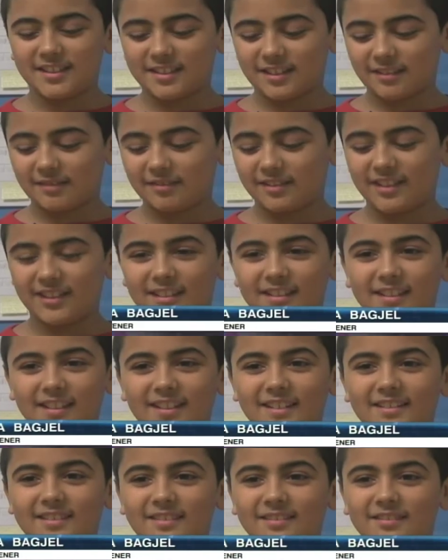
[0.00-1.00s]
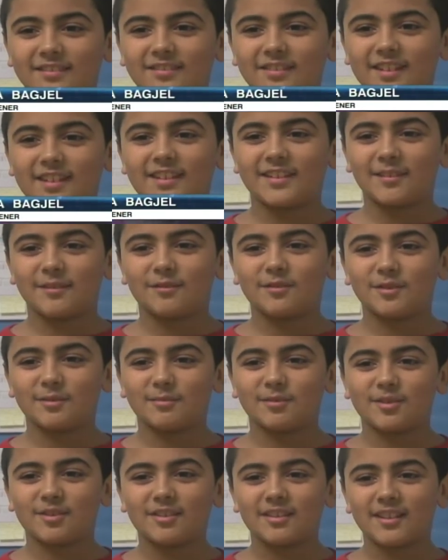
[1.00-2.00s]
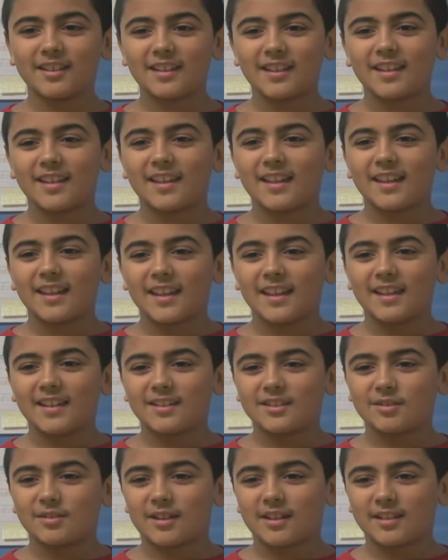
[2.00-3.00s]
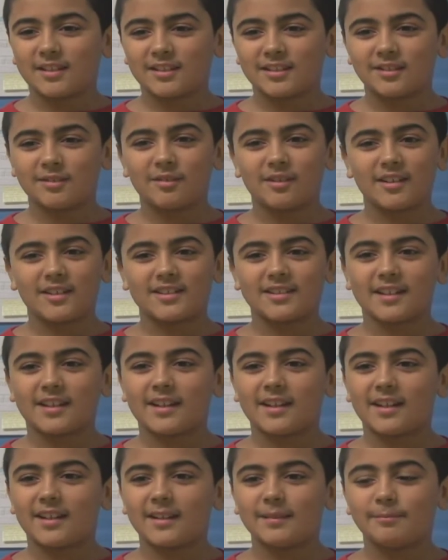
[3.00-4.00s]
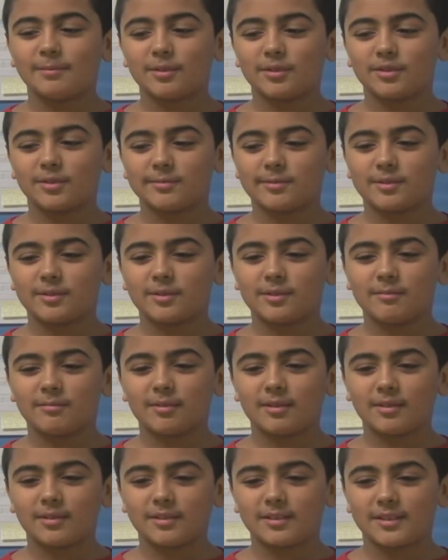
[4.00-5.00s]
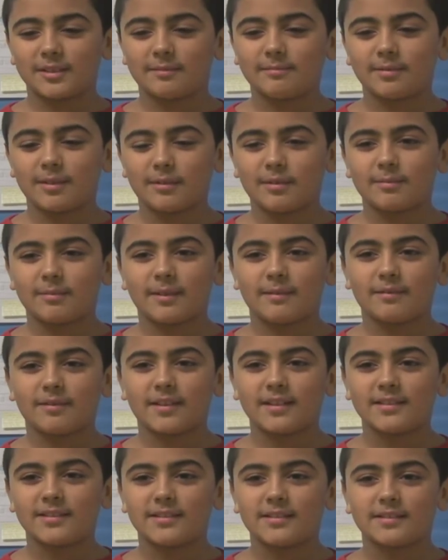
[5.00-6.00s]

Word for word: are really like really comfortable, and so I can just go outside, build some snowballs, and play with my friends.